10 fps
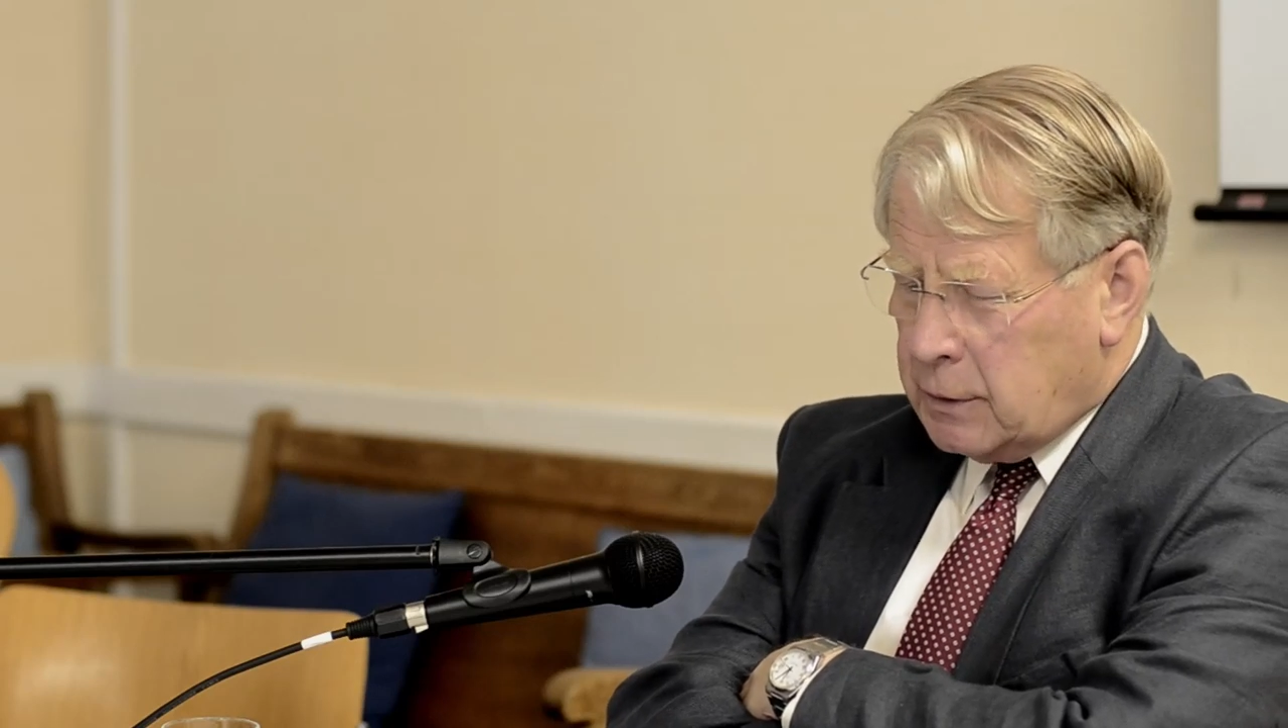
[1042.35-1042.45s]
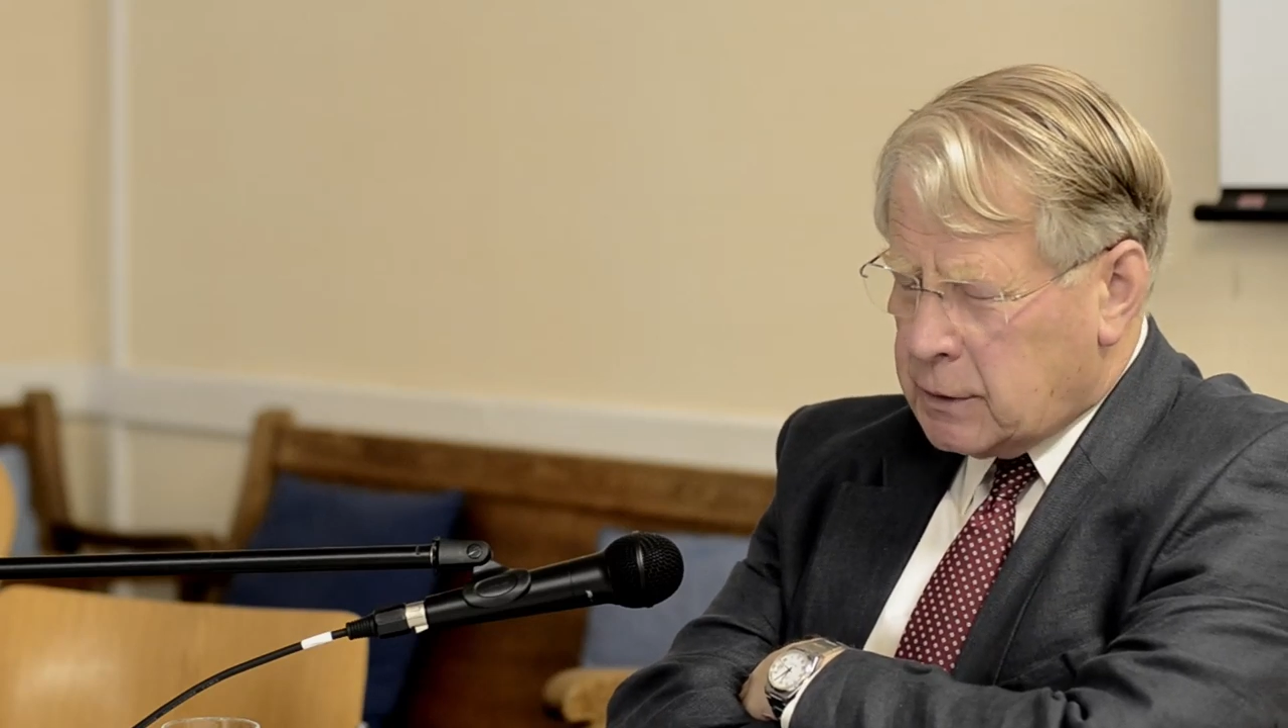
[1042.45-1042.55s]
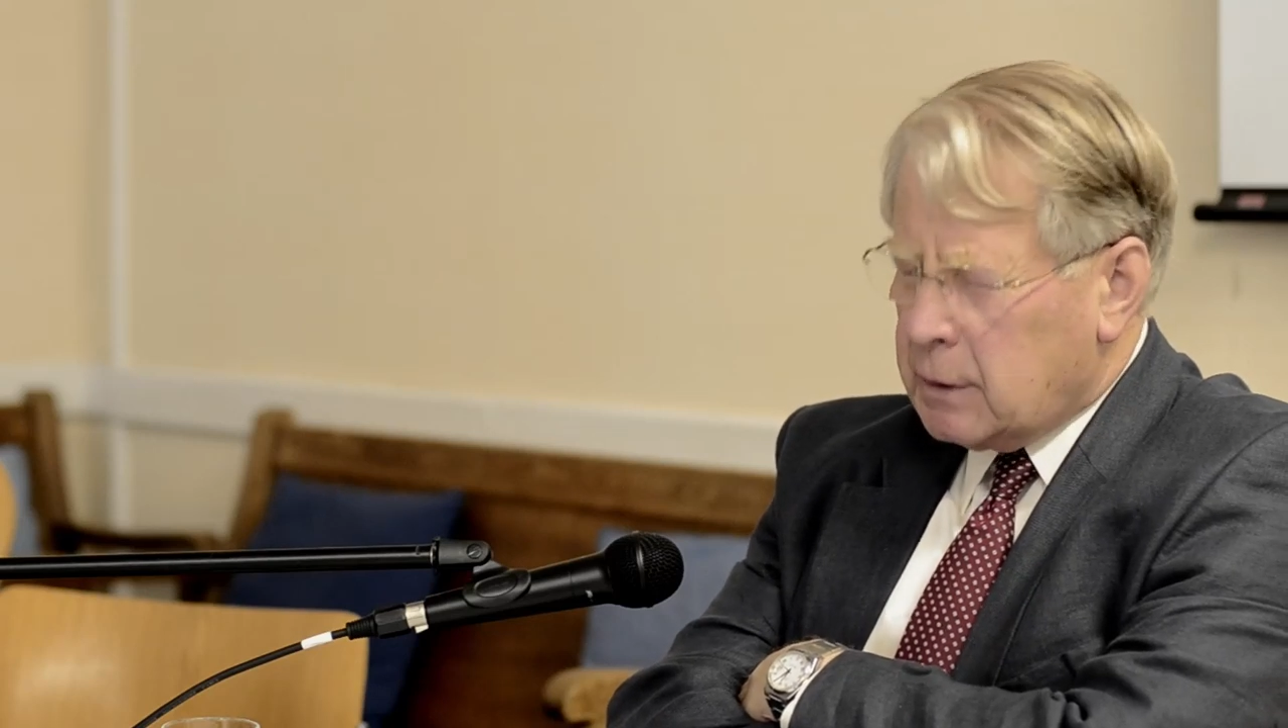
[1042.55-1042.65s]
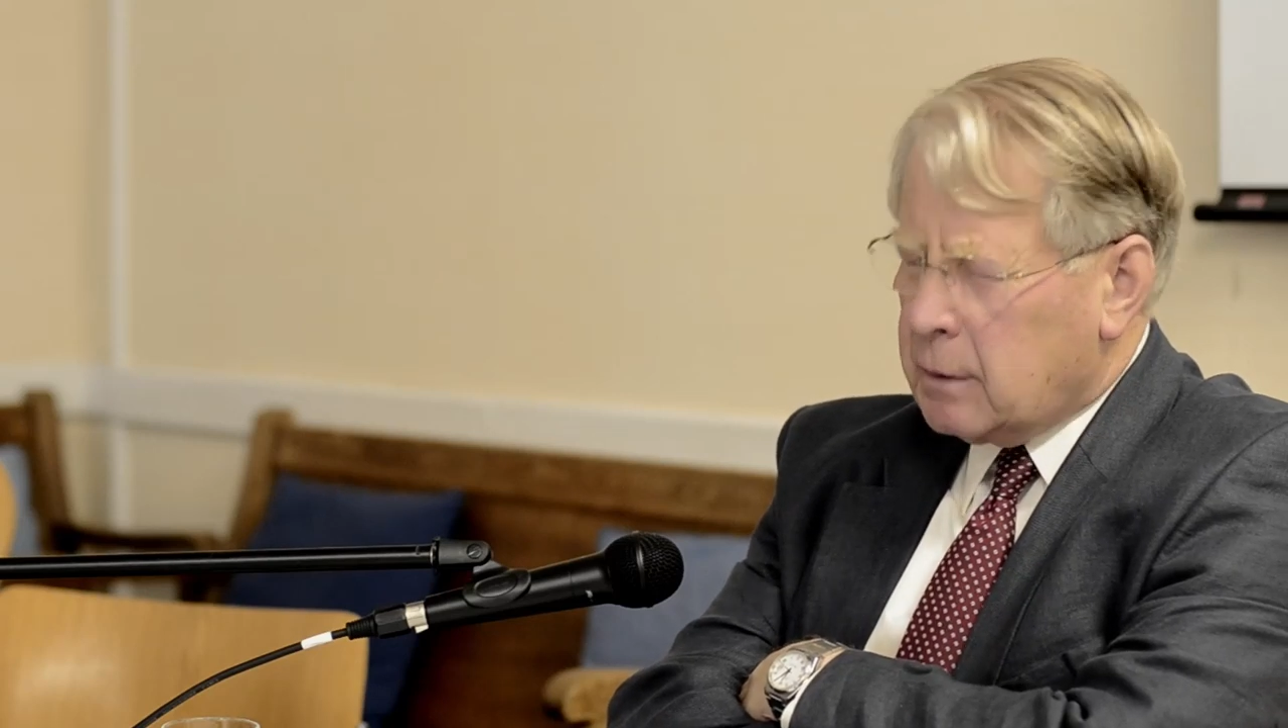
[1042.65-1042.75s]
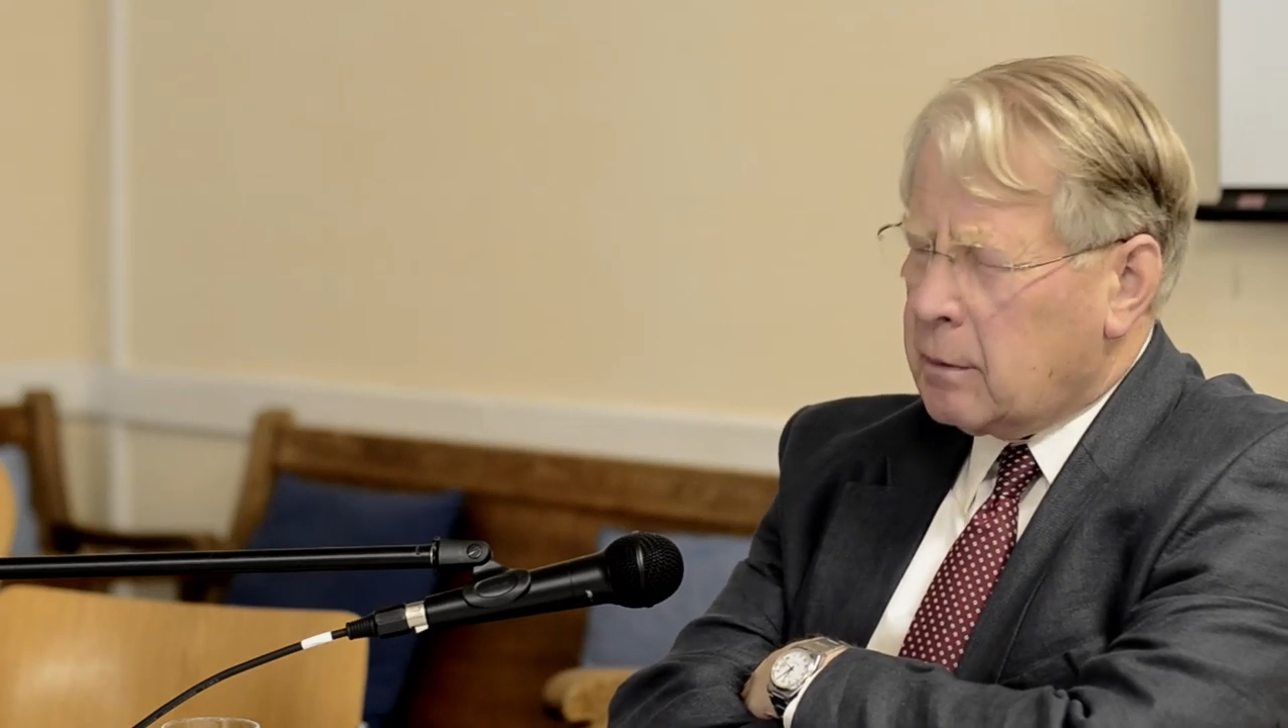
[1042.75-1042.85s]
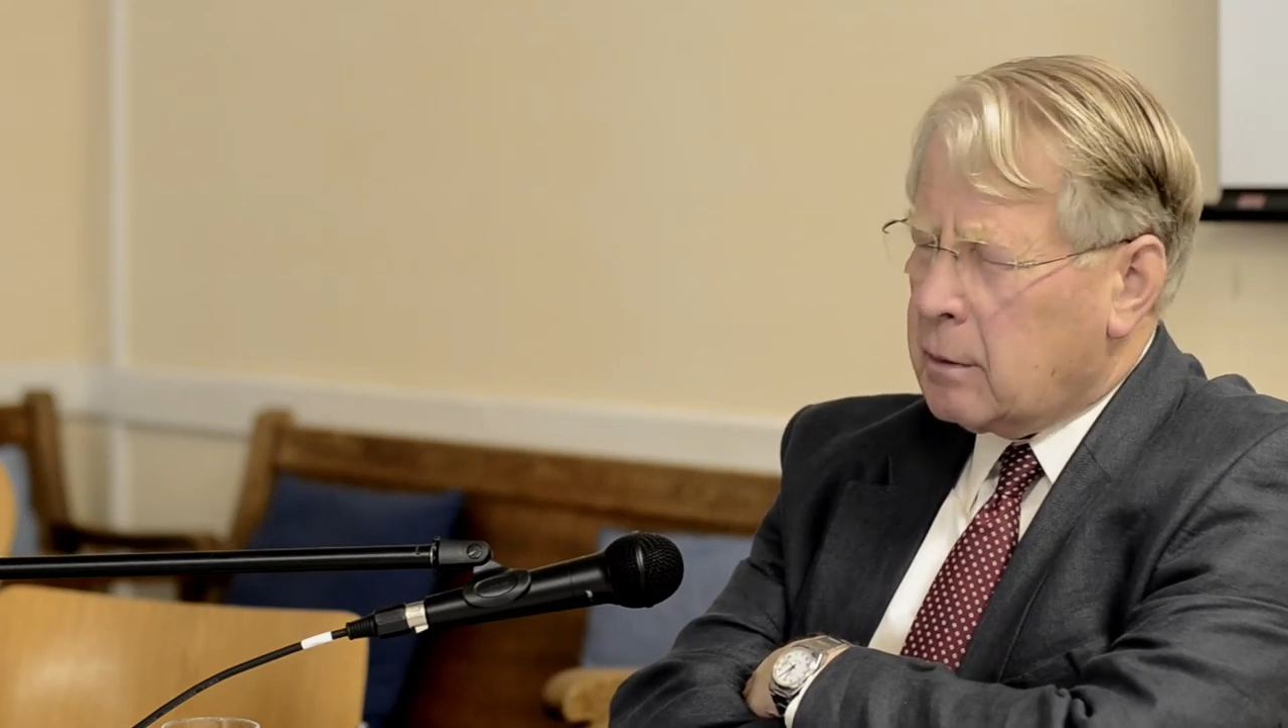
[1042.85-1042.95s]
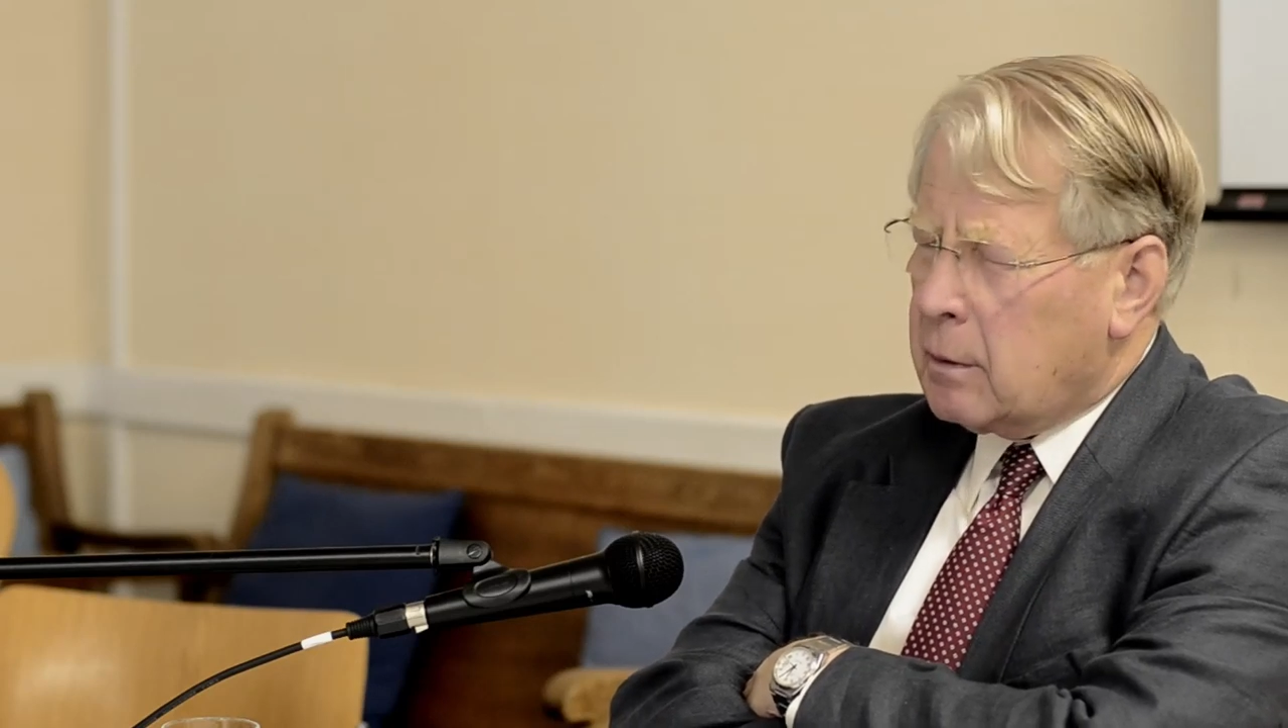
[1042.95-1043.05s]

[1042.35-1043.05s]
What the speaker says: is a